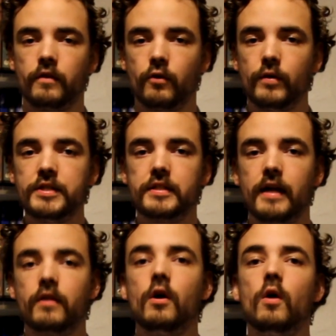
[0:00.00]
The rich
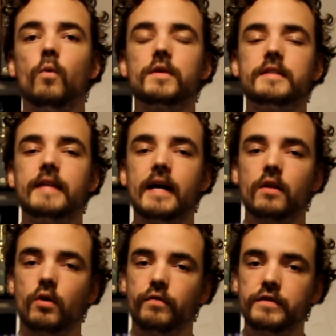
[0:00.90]
dad was a
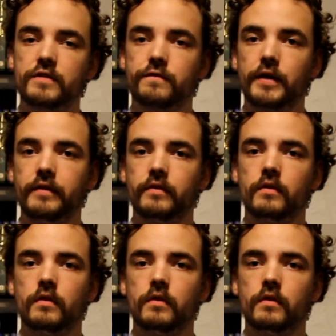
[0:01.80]
dad of his friend.